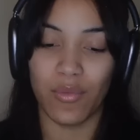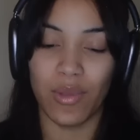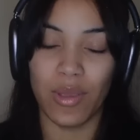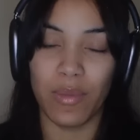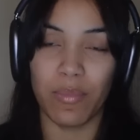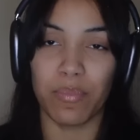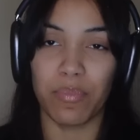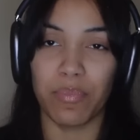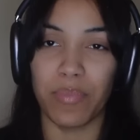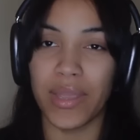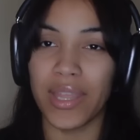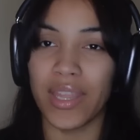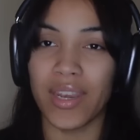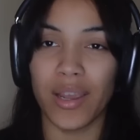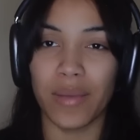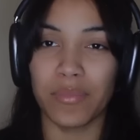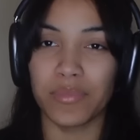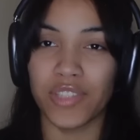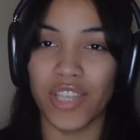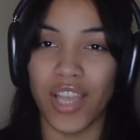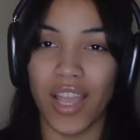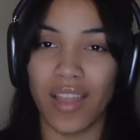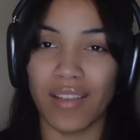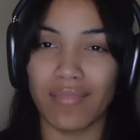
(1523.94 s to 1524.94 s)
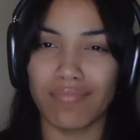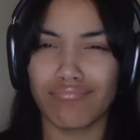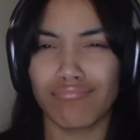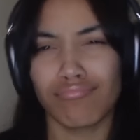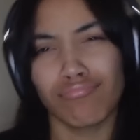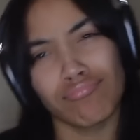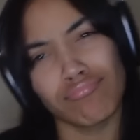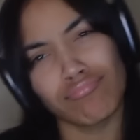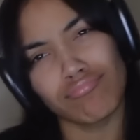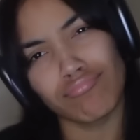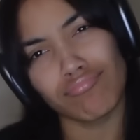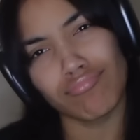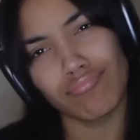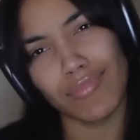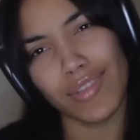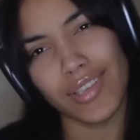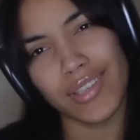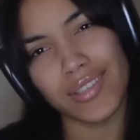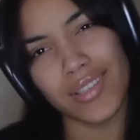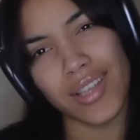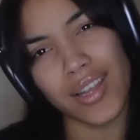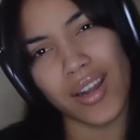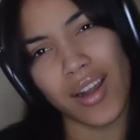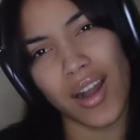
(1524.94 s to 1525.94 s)
we beat up Jen?
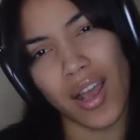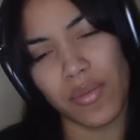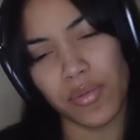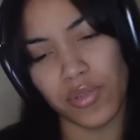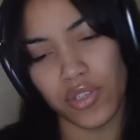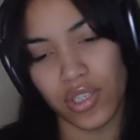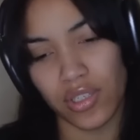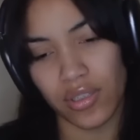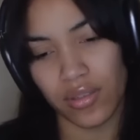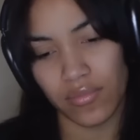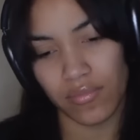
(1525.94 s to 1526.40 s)
Is that an option?